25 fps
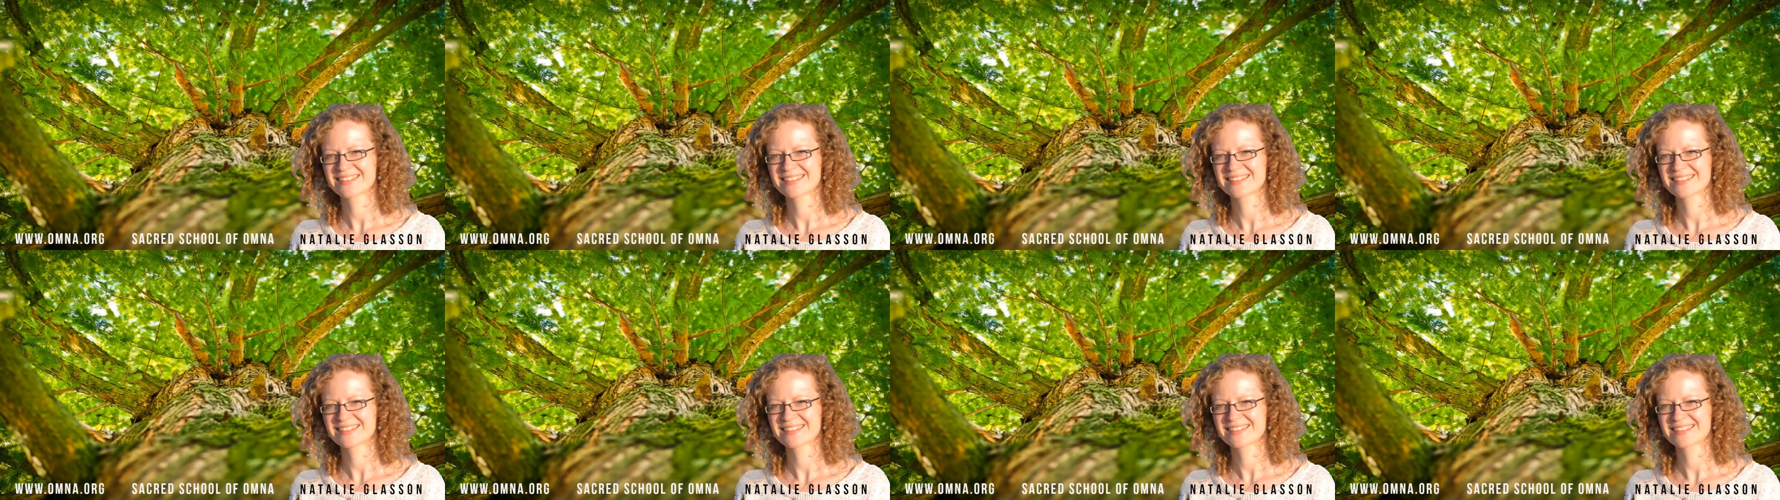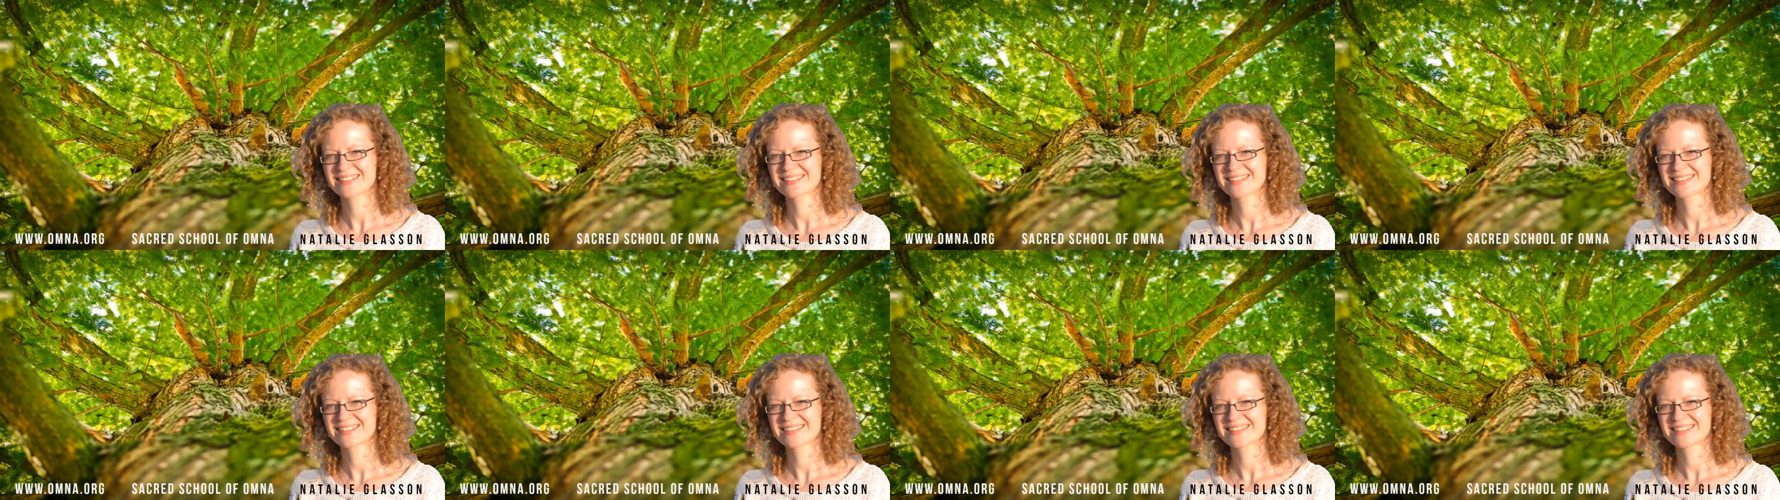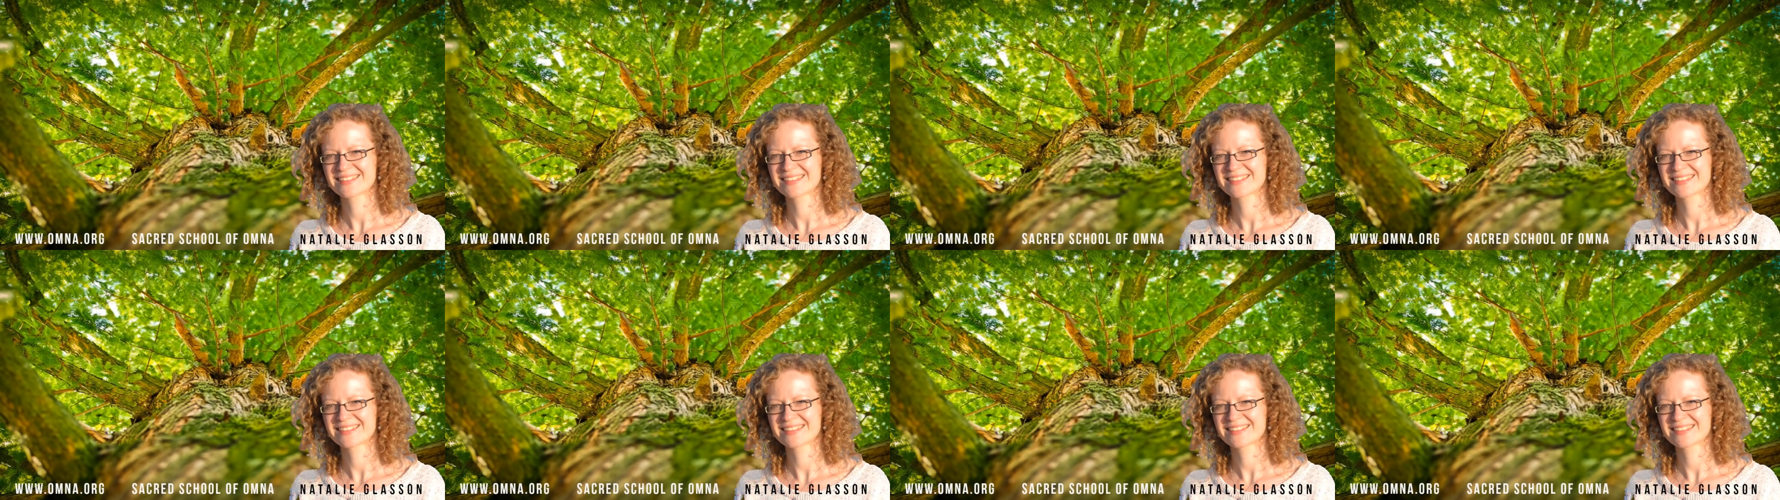
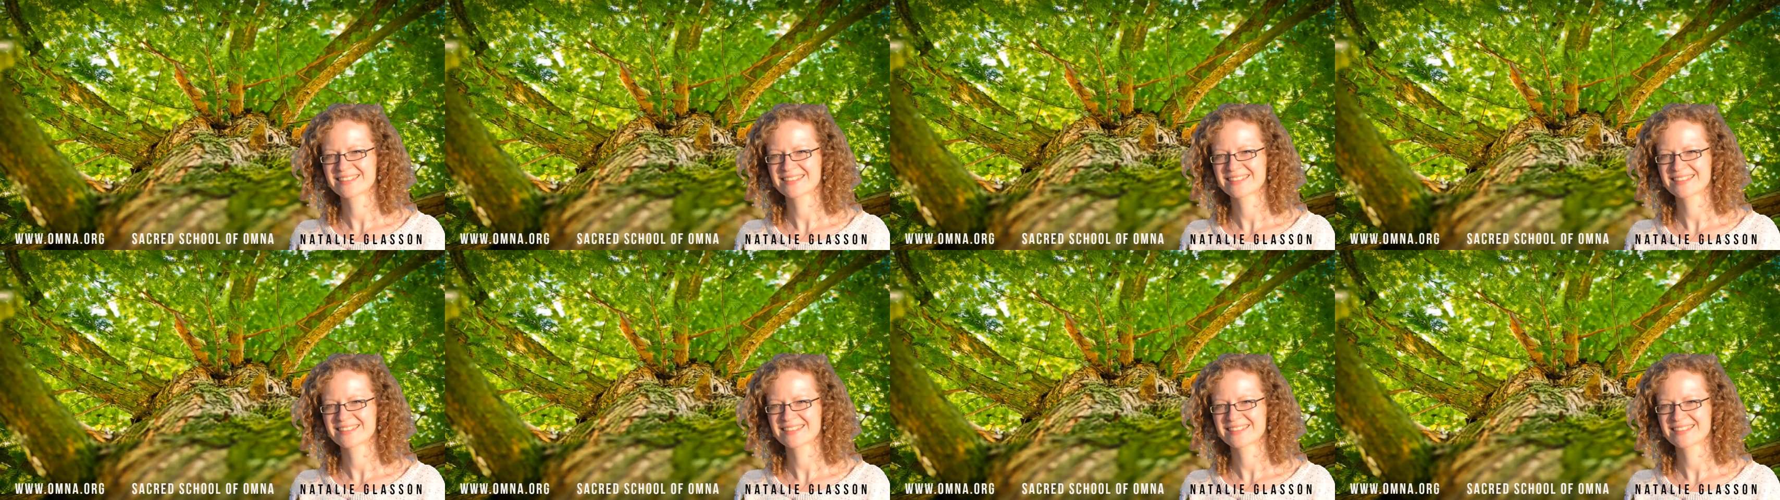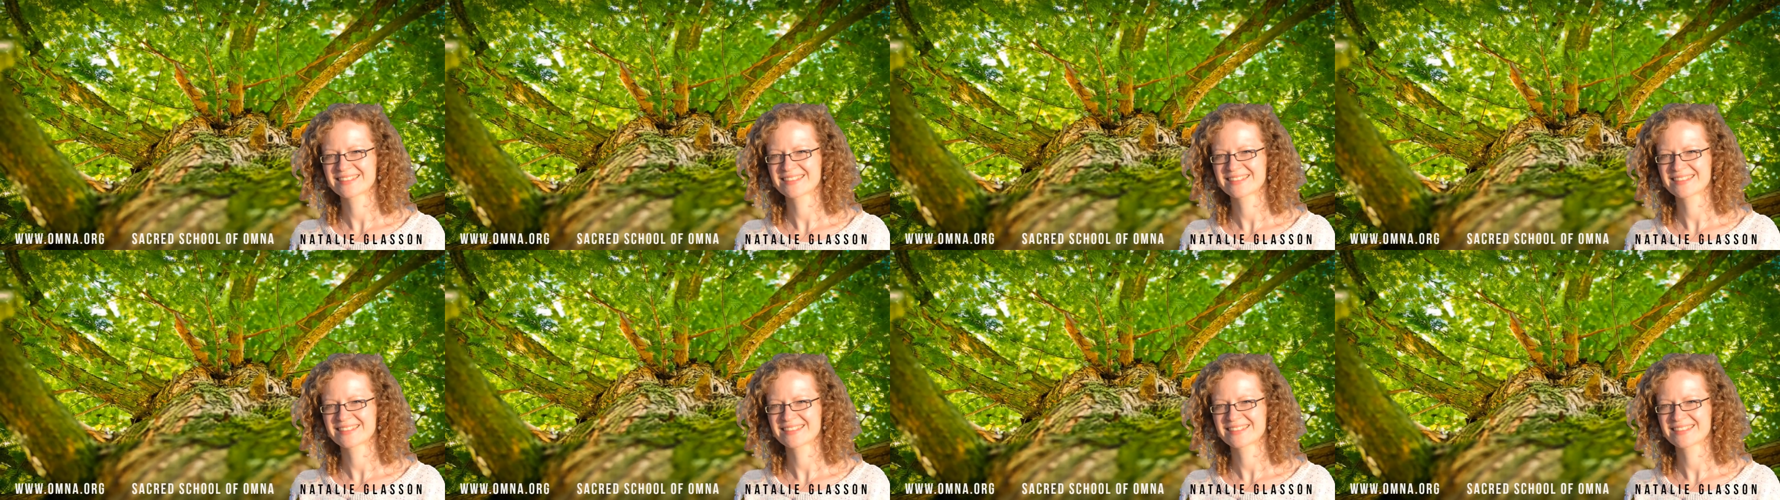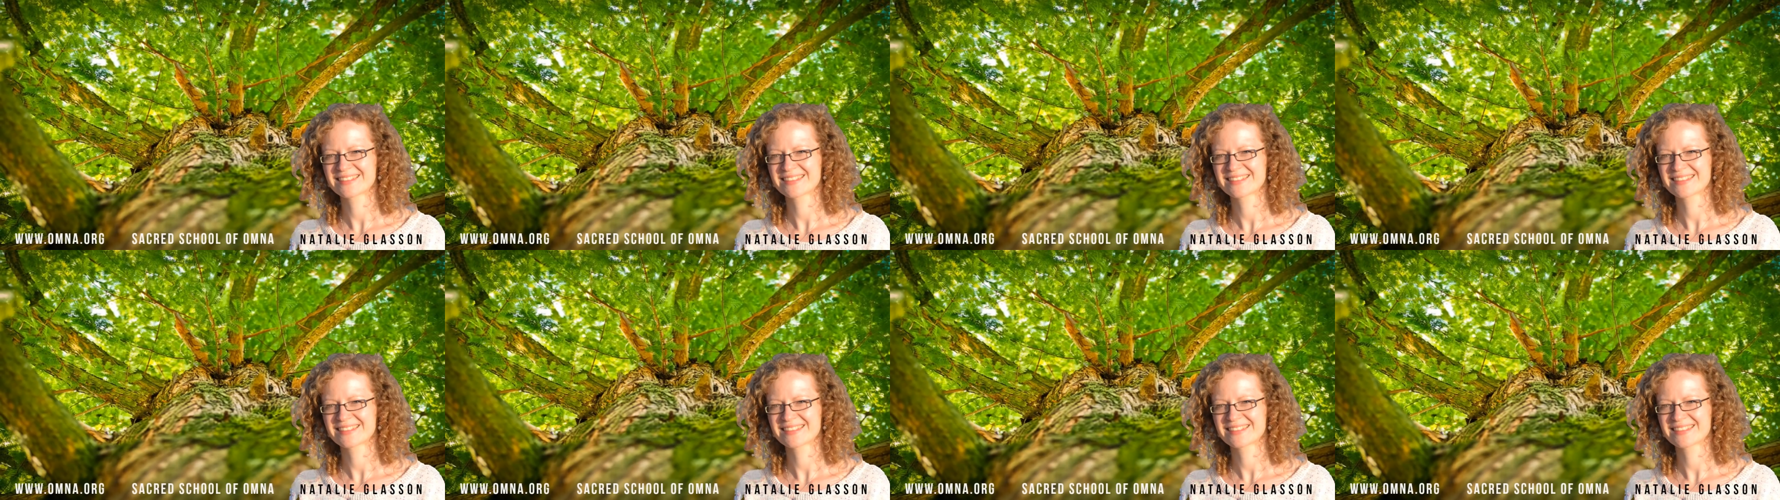
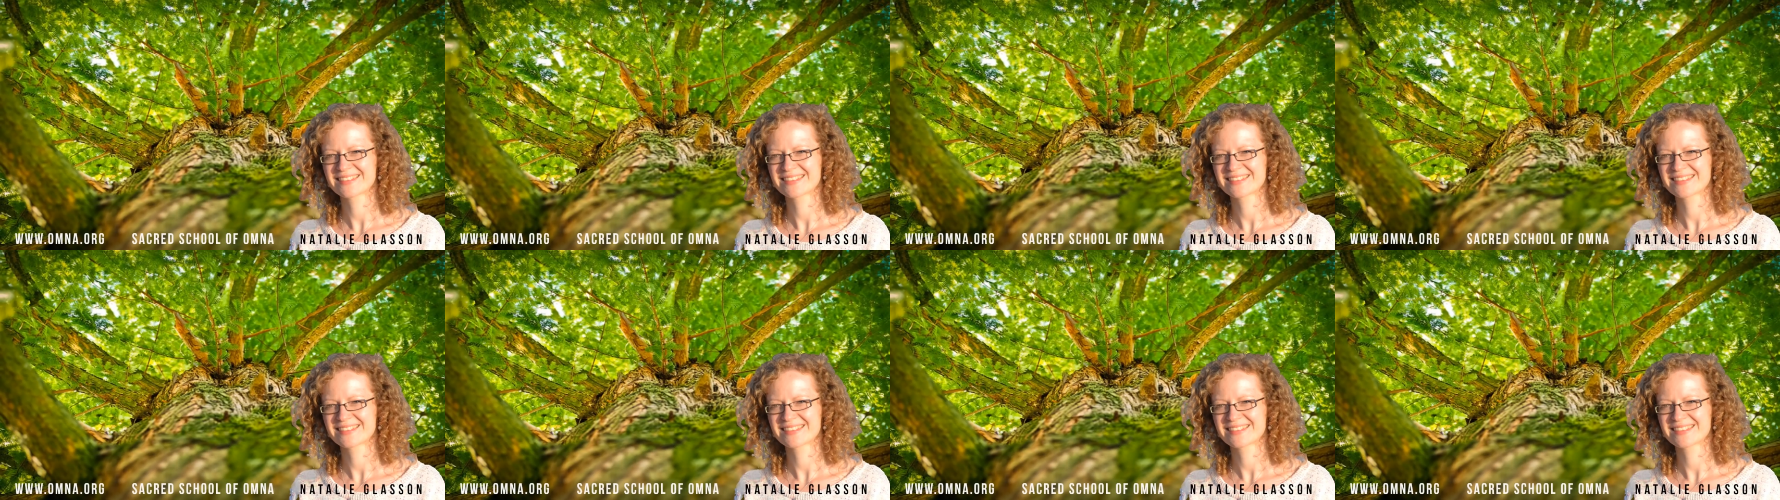(silence)